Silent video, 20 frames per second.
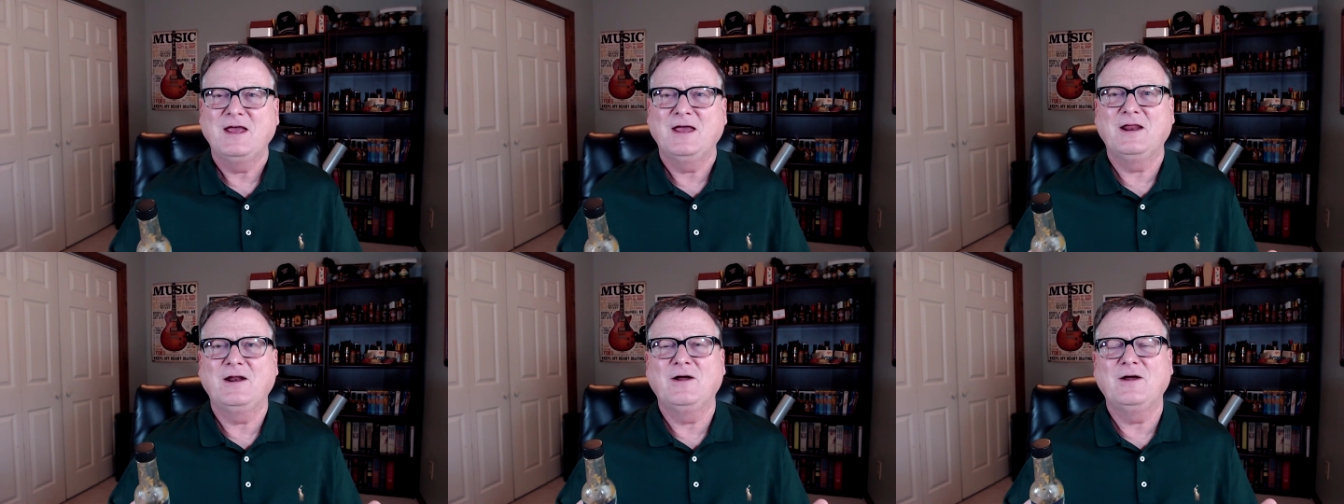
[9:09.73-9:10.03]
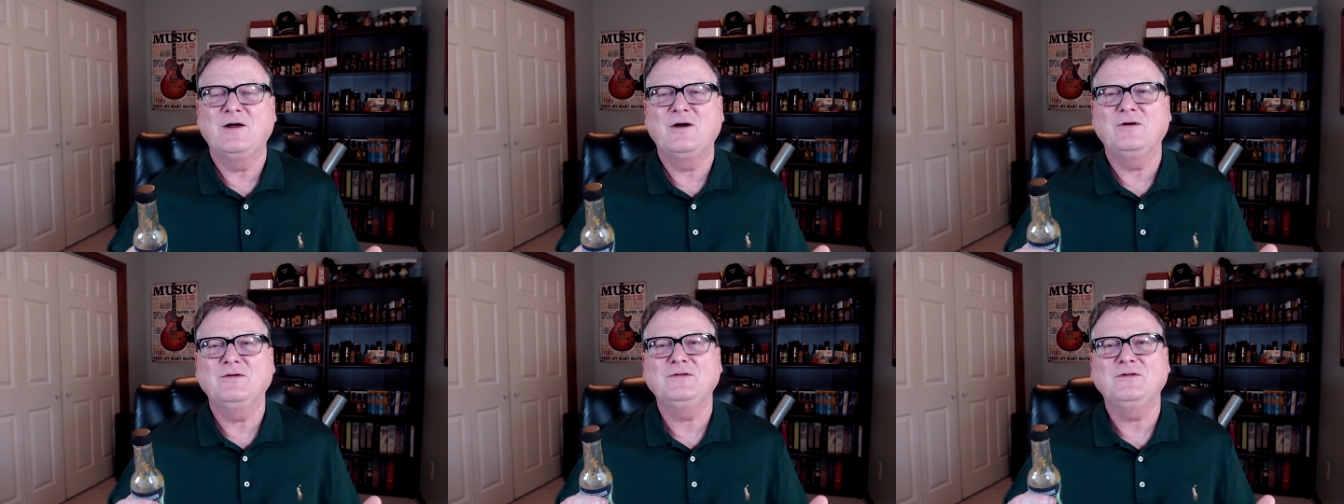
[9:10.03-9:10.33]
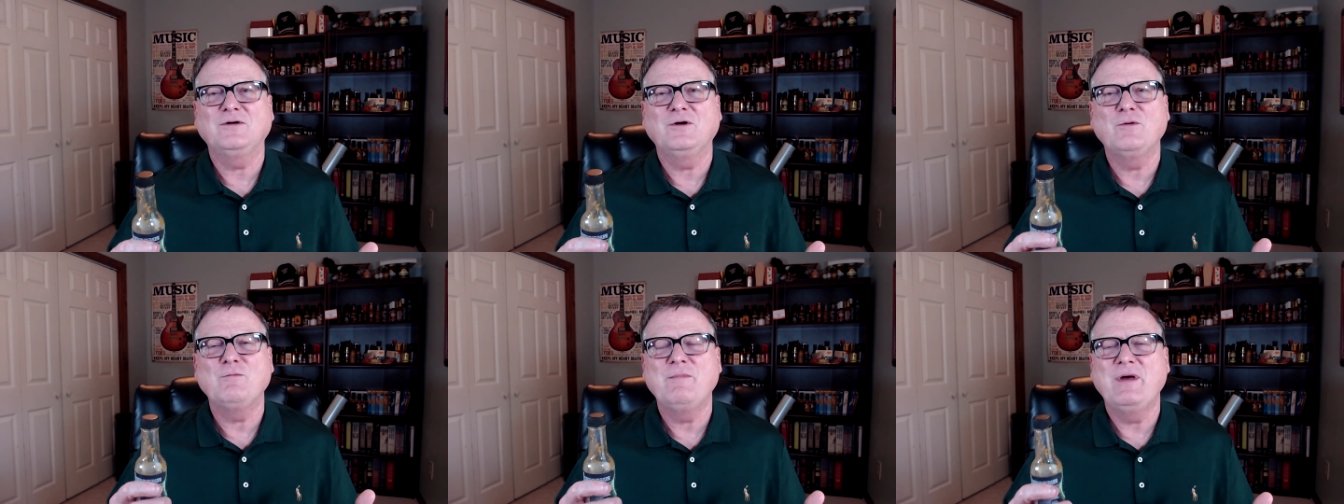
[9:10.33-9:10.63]
and I
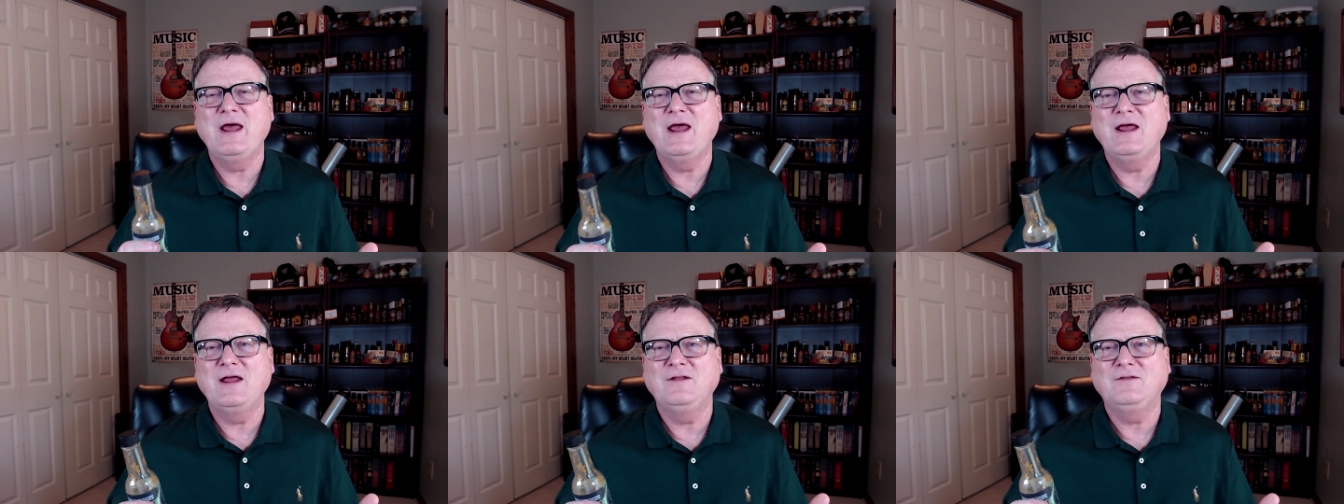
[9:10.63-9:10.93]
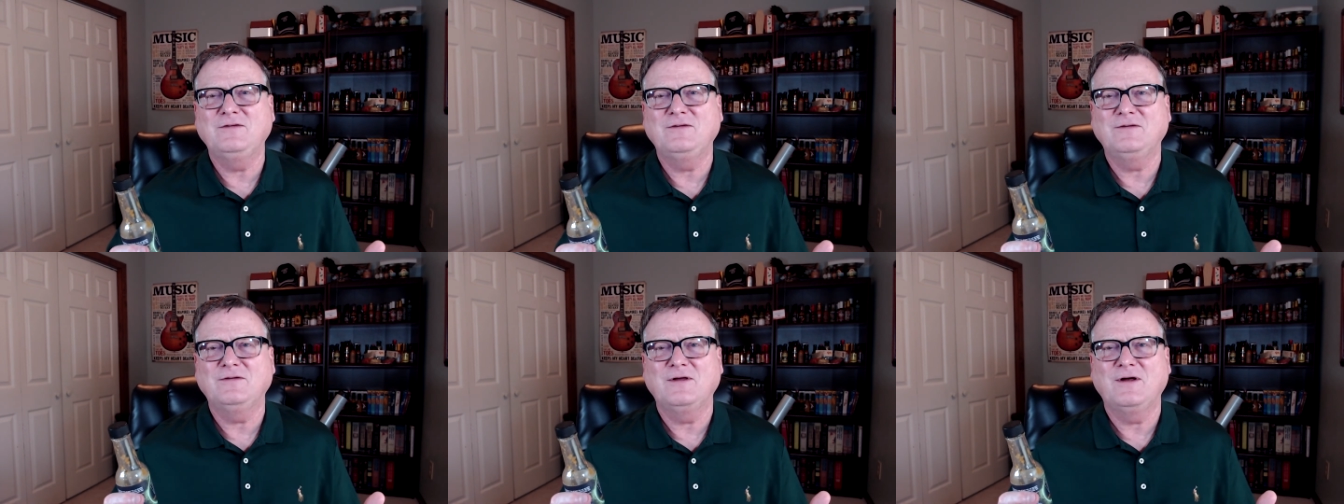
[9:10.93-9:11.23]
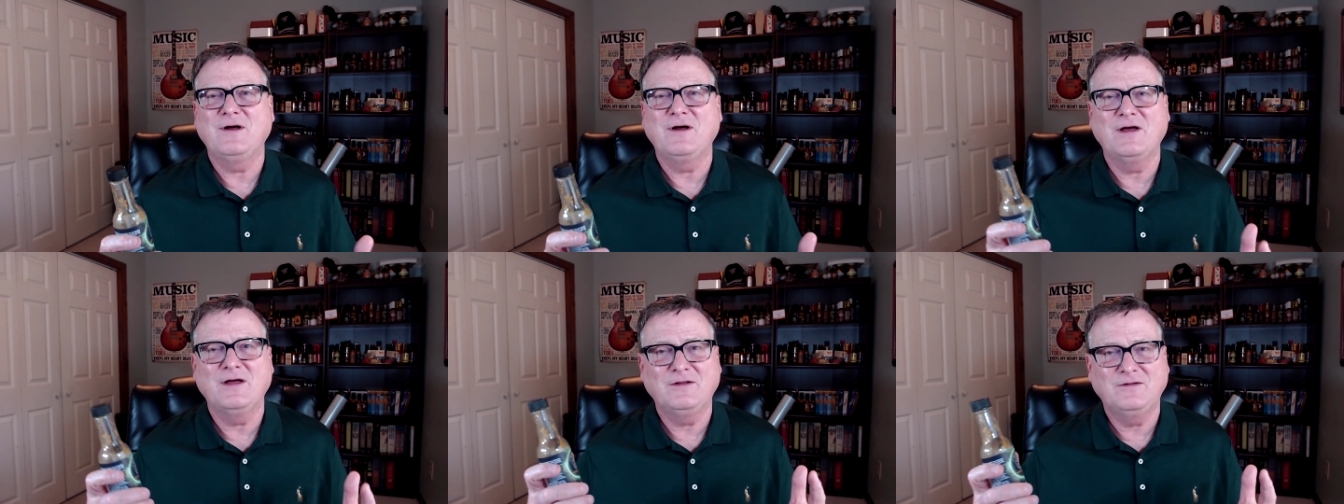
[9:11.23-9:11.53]
also made
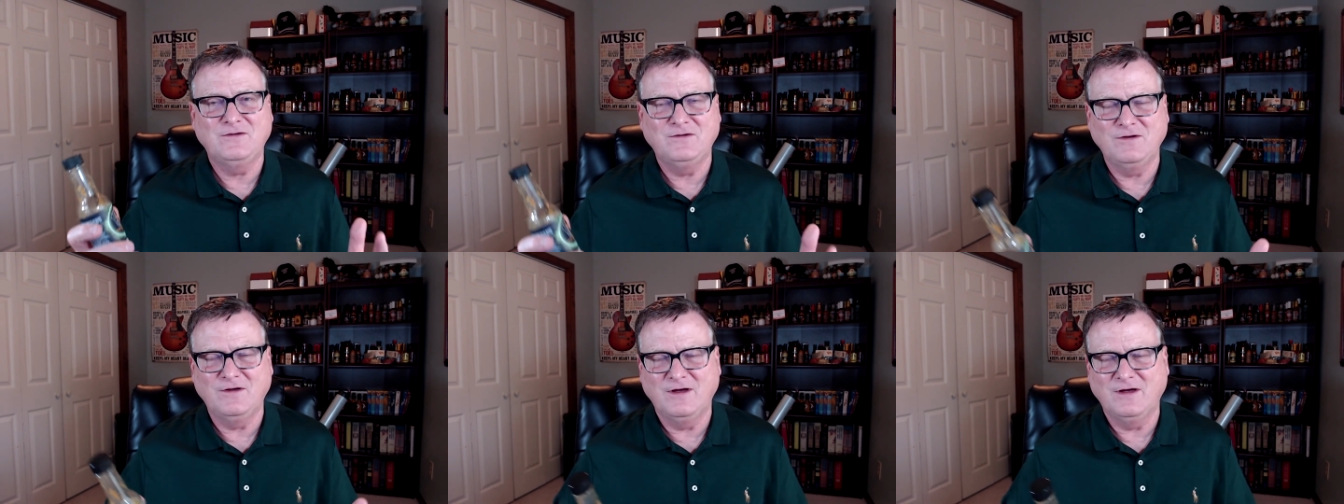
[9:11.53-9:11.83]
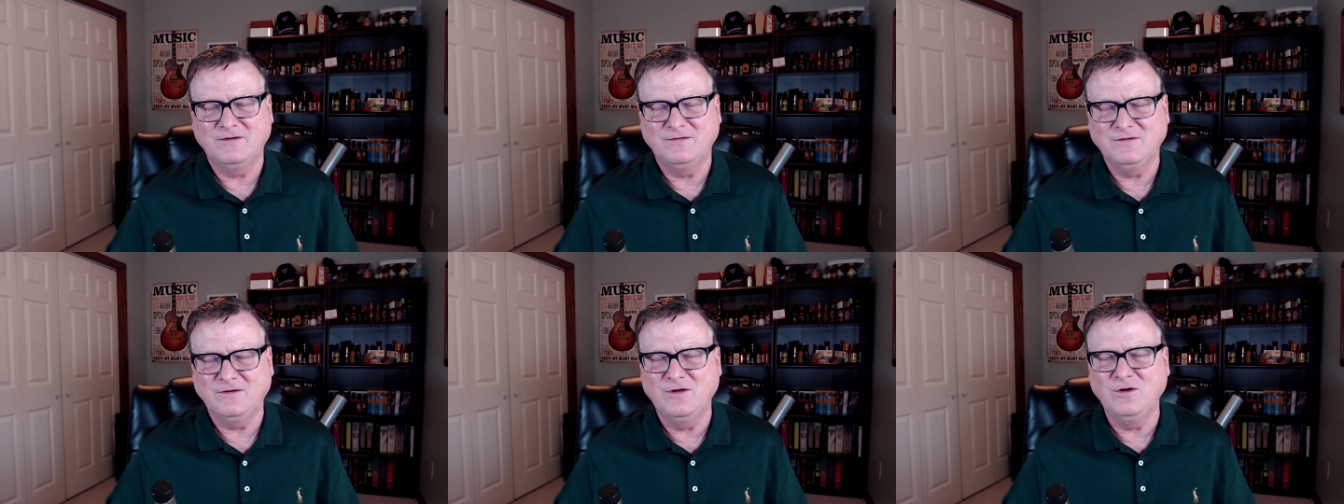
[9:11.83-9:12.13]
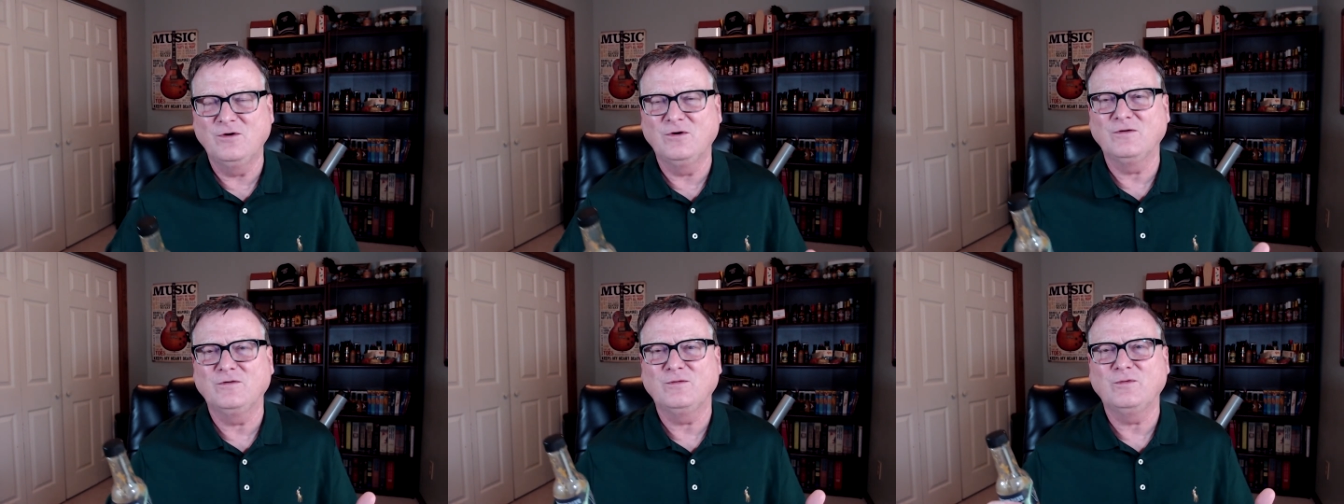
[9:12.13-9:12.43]

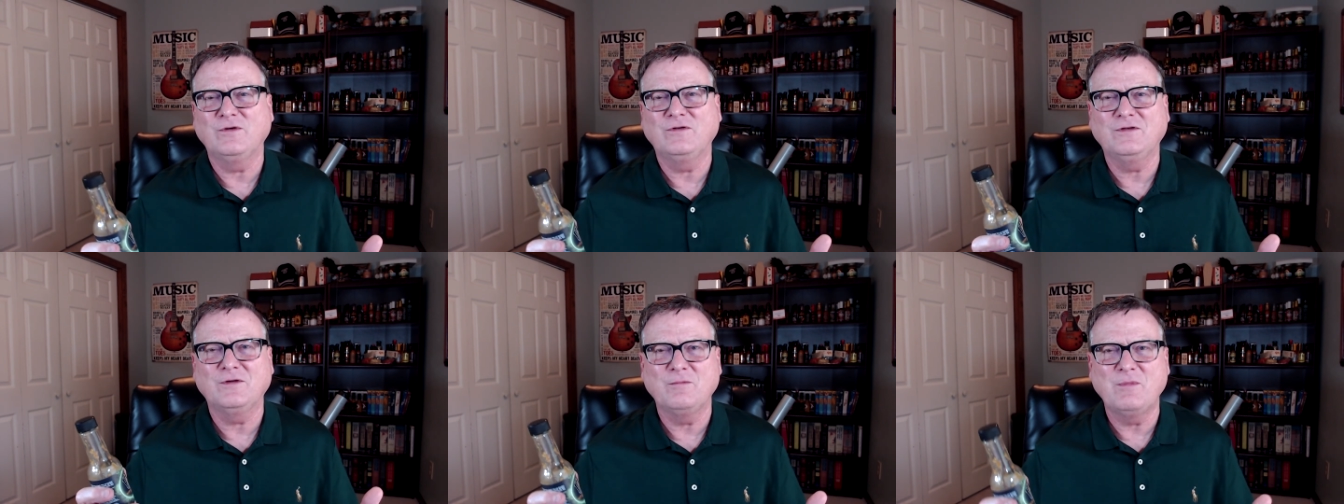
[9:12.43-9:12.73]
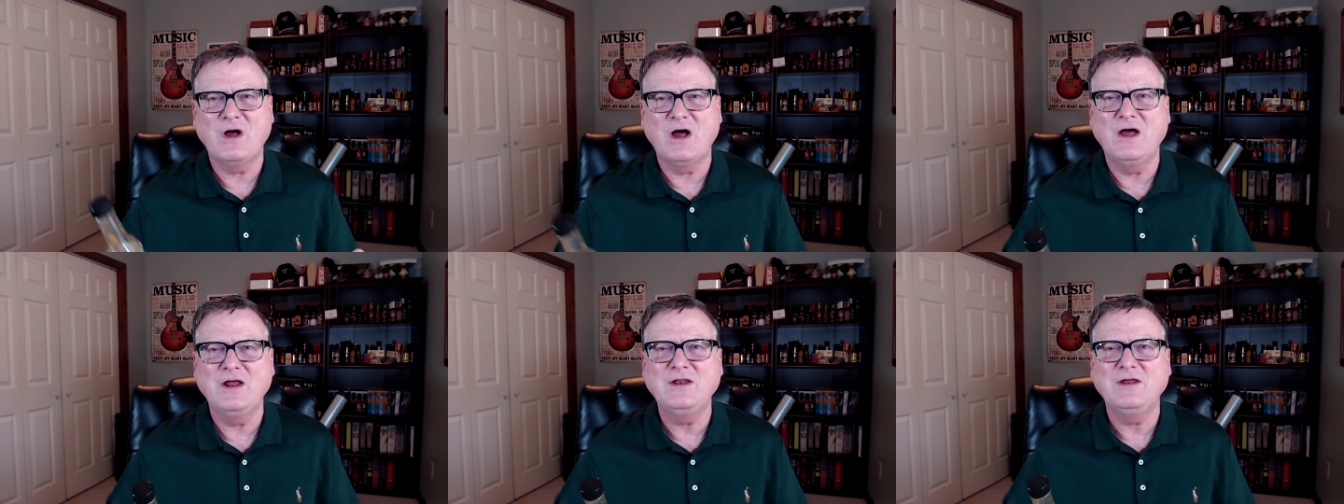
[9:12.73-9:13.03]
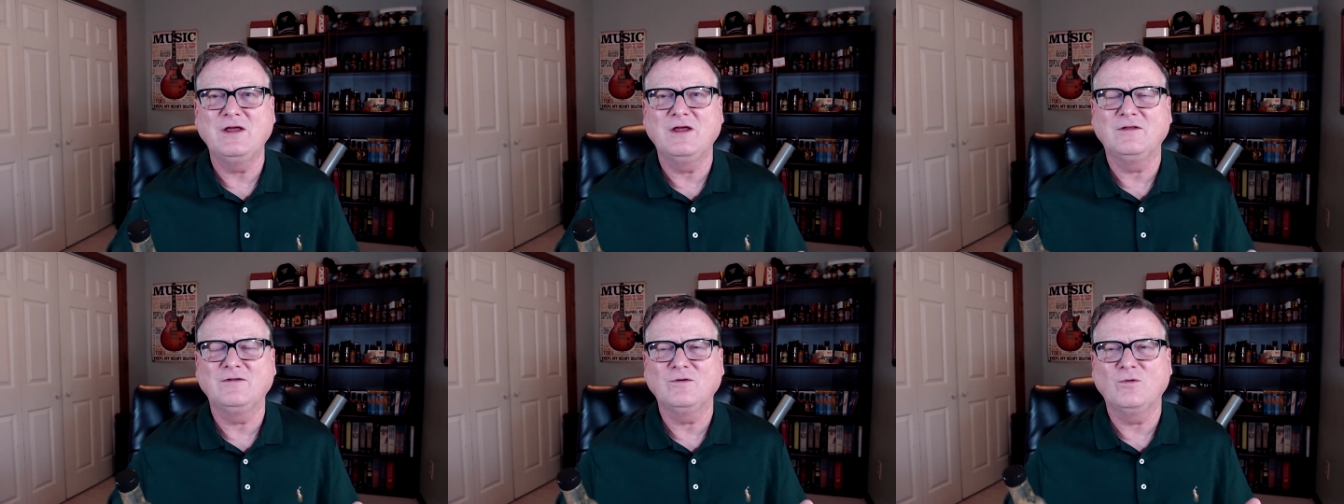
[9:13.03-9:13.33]
skewers with some
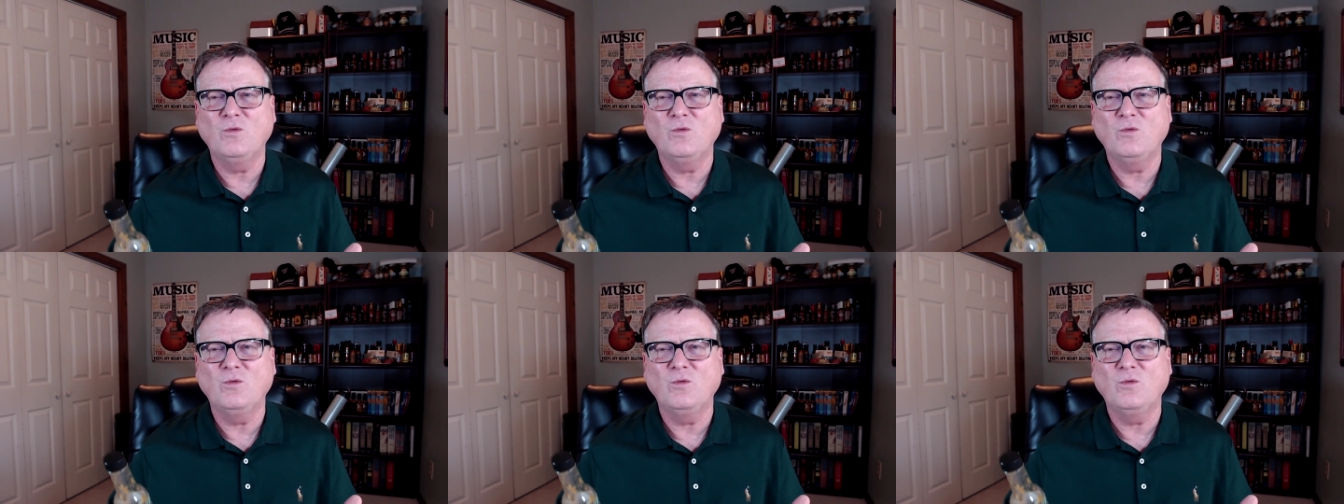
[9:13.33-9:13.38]
onions.